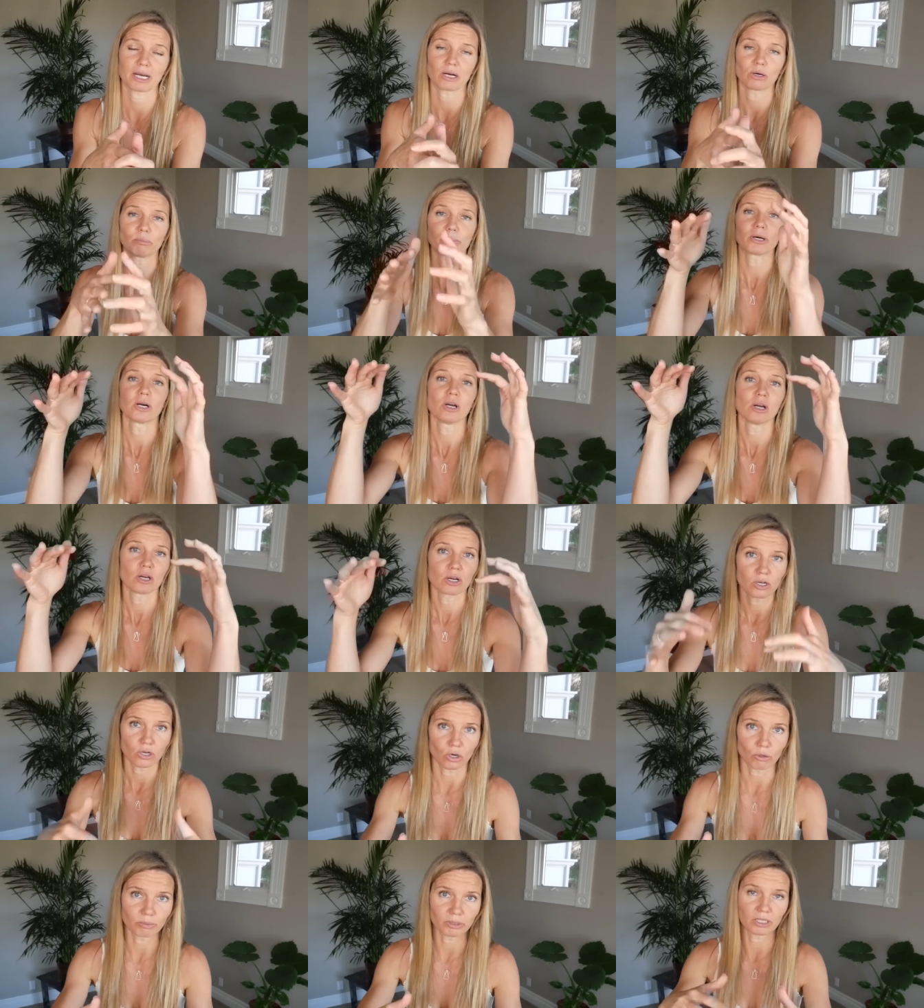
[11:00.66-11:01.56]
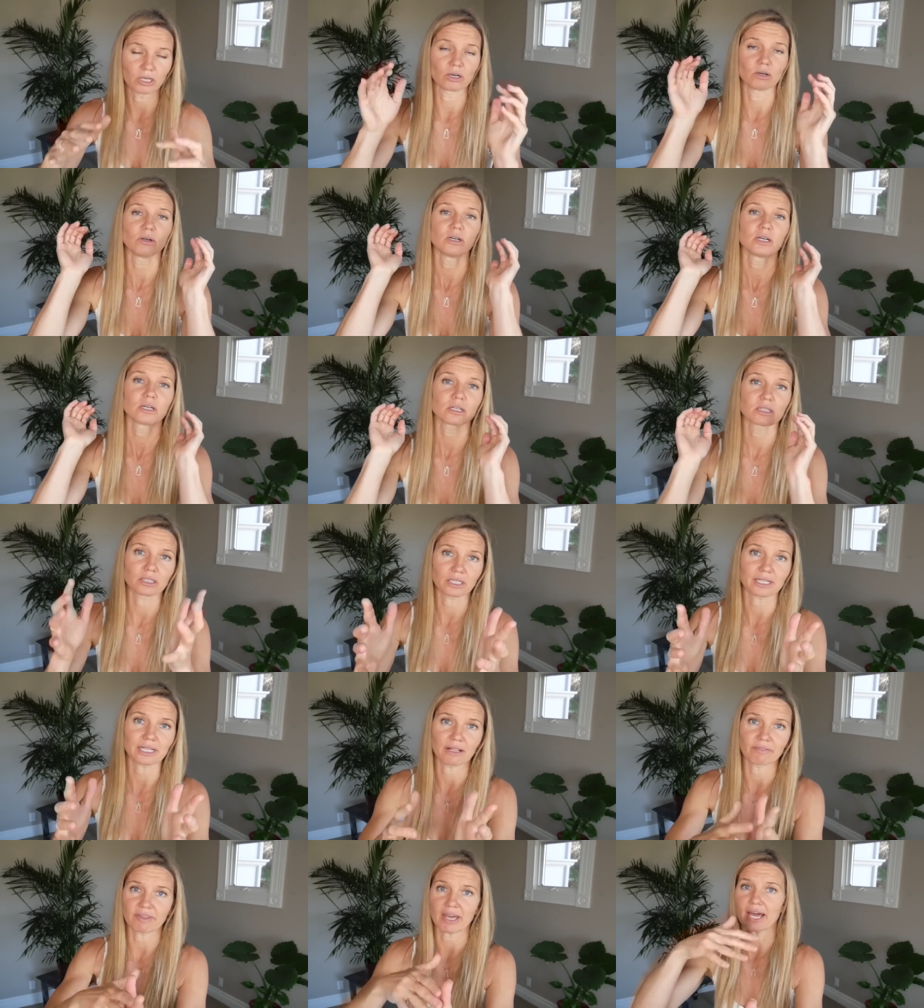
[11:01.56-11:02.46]
help, go below,
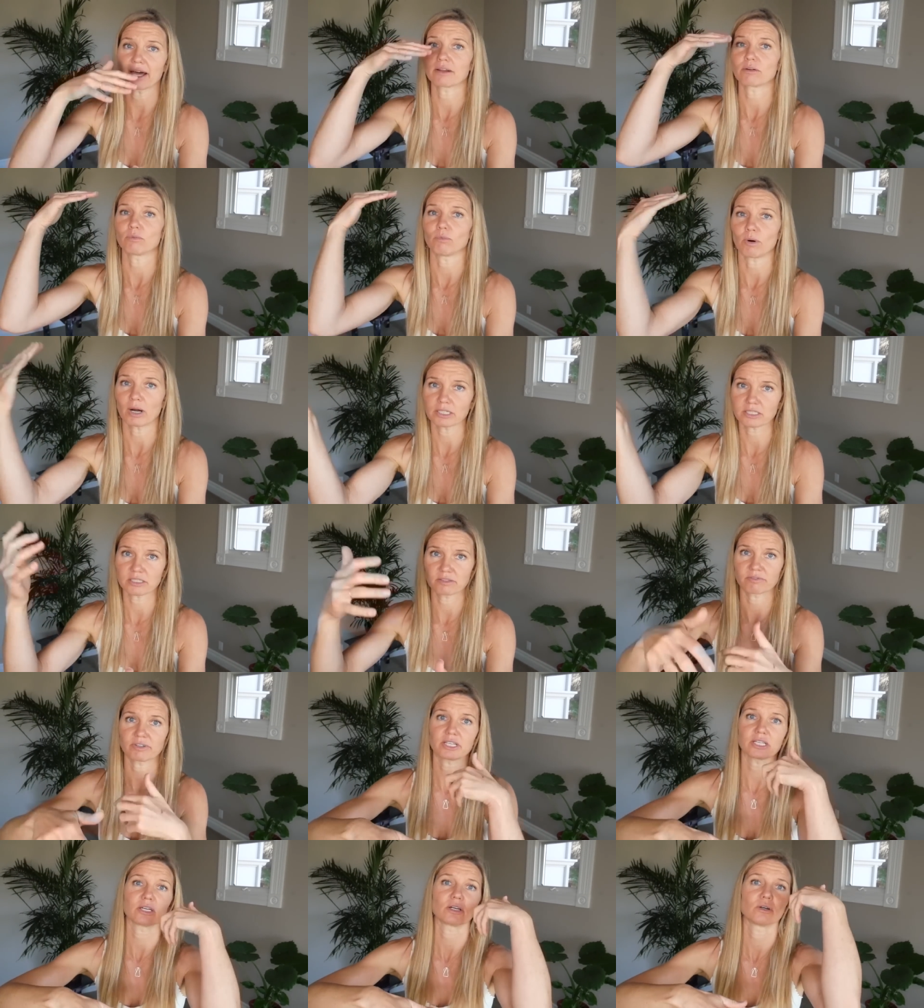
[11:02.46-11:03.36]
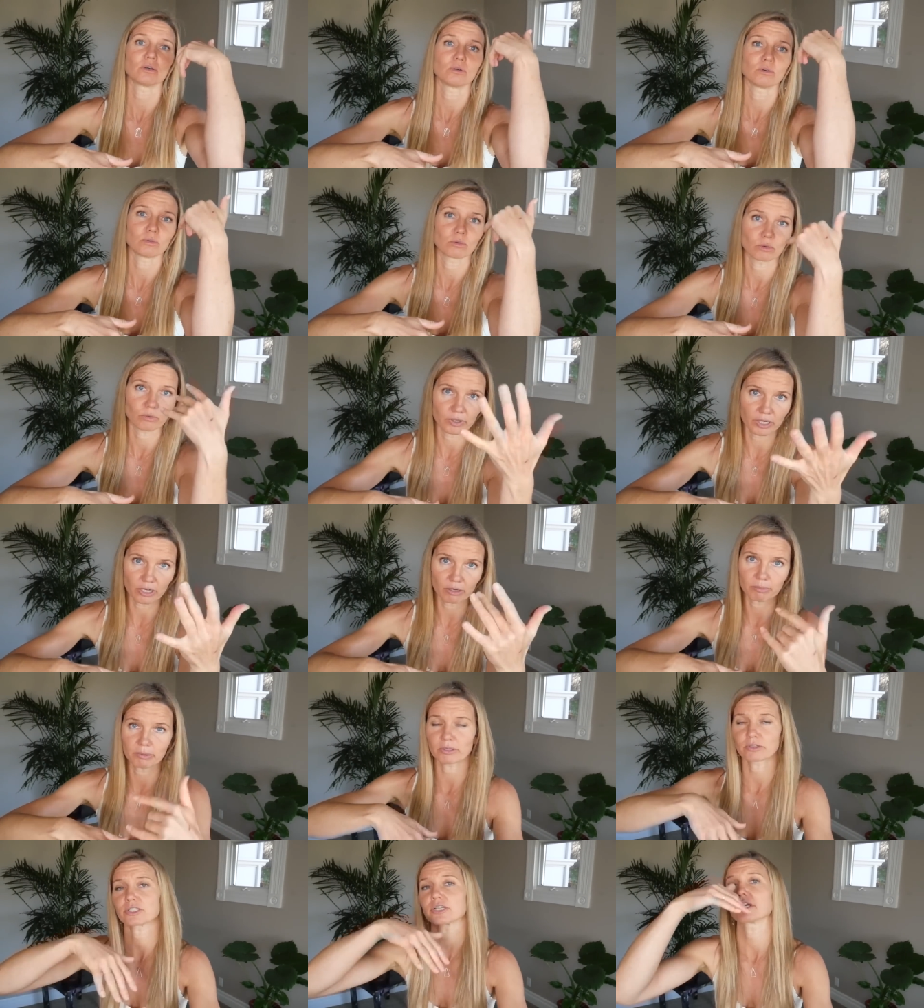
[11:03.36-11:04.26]
click on that, watch the video, create your
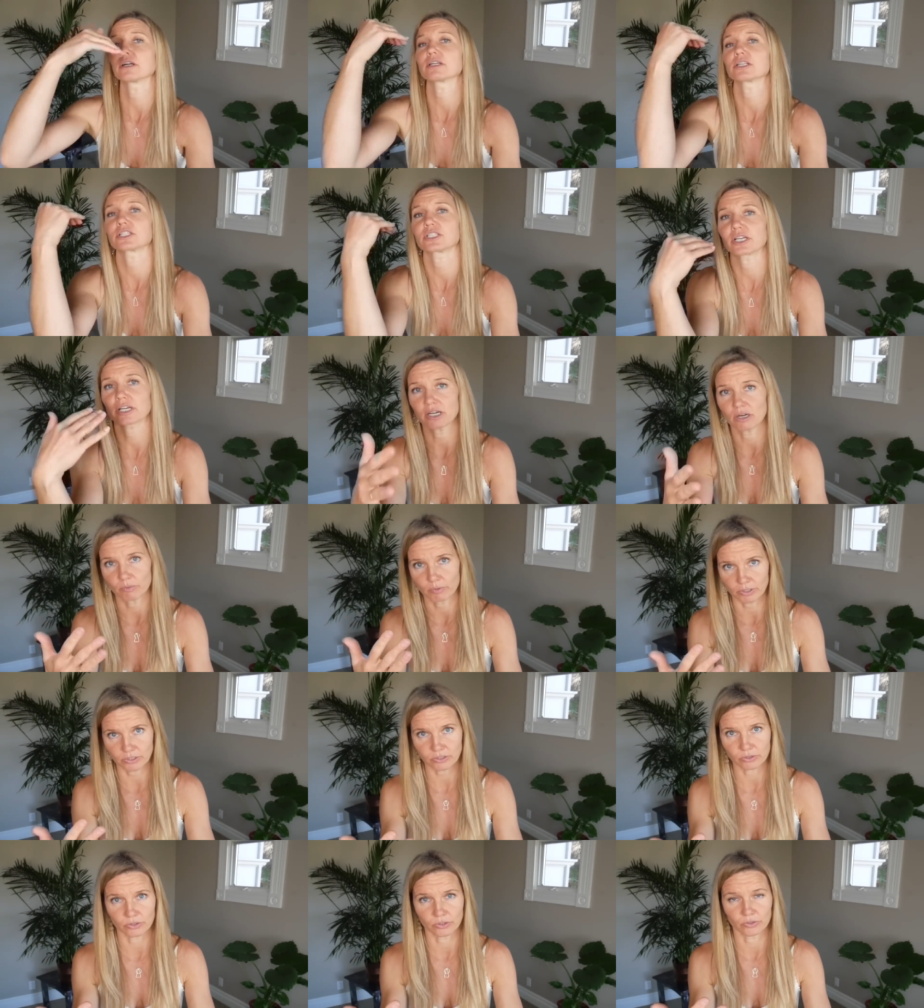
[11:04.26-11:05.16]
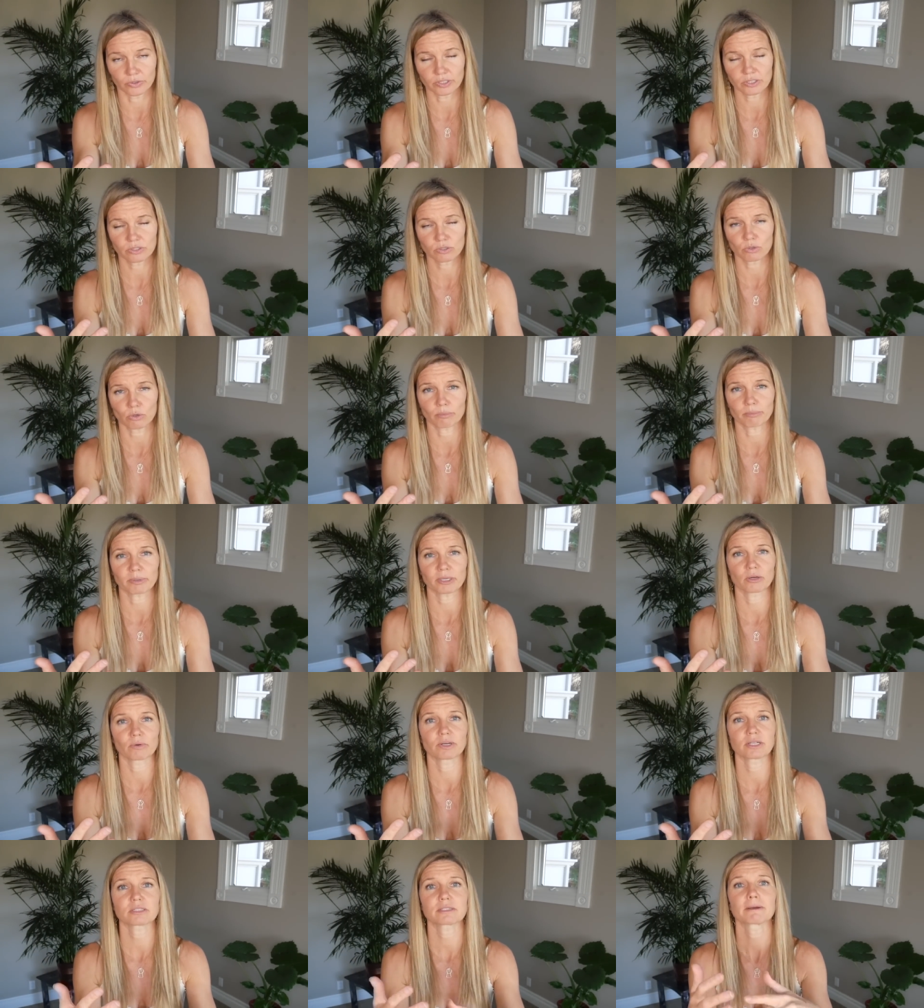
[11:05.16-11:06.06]
birth chart, check out where 2 degrees
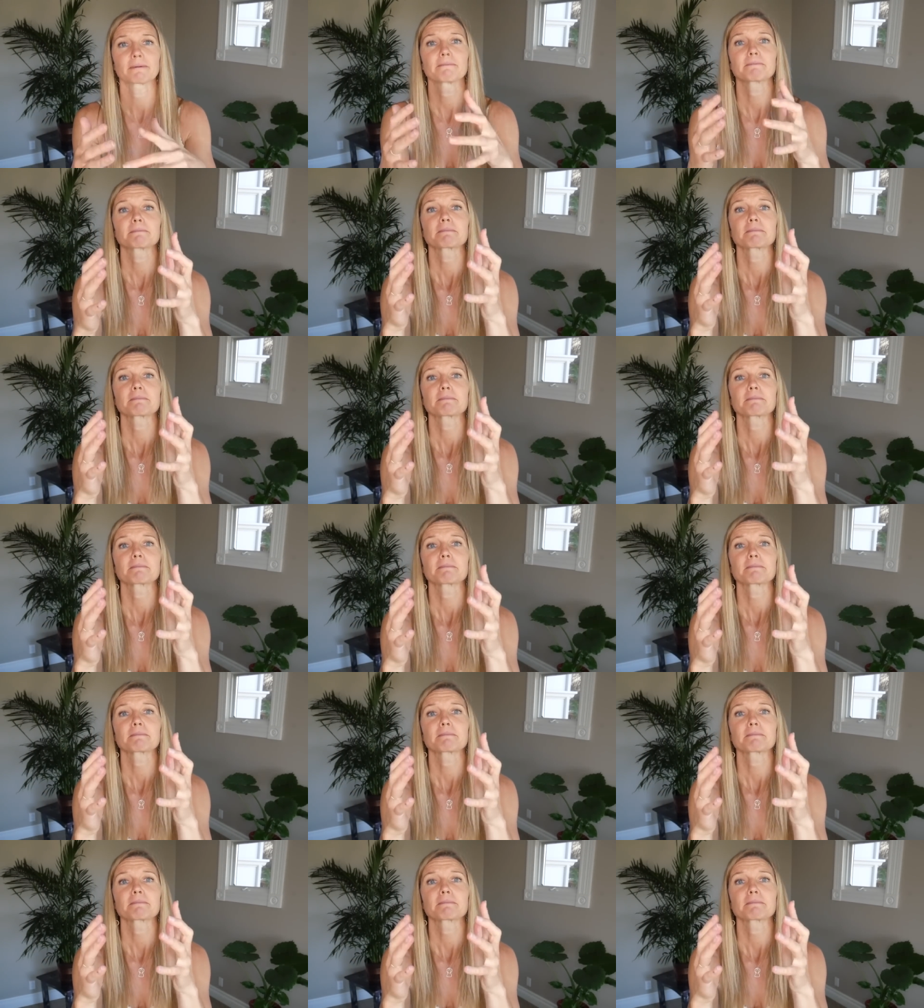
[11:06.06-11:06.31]
Scorpio is